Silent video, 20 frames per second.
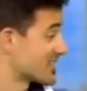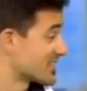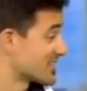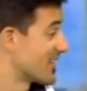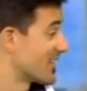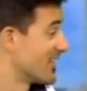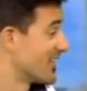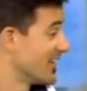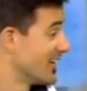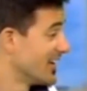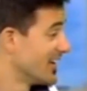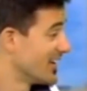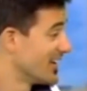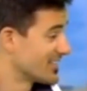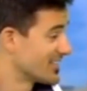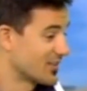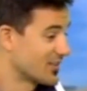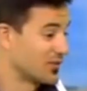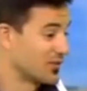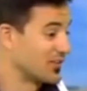So
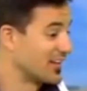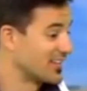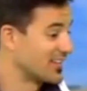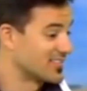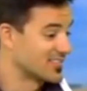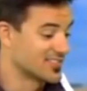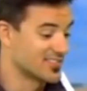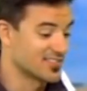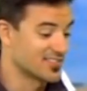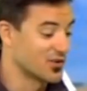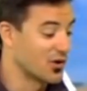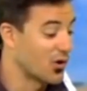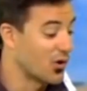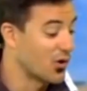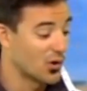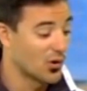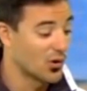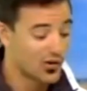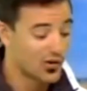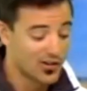it's the
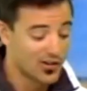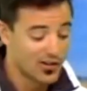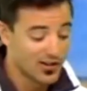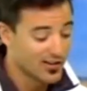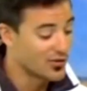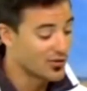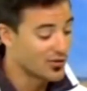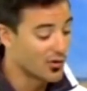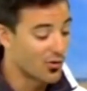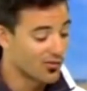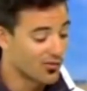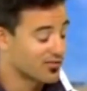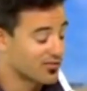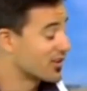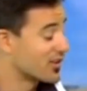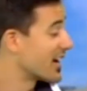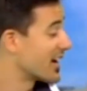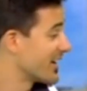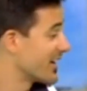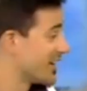whole
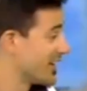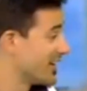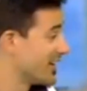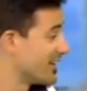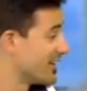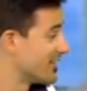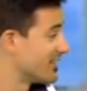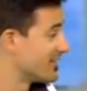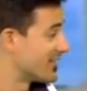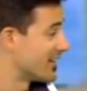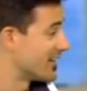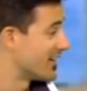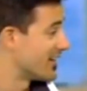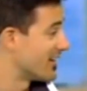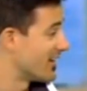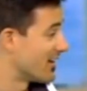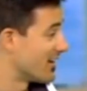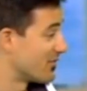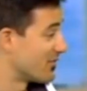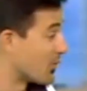variety
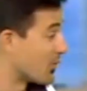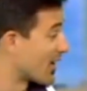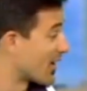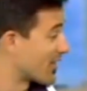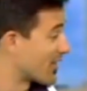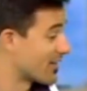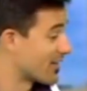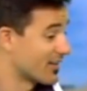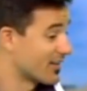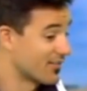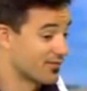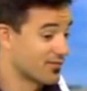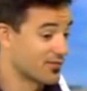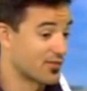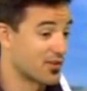of weather,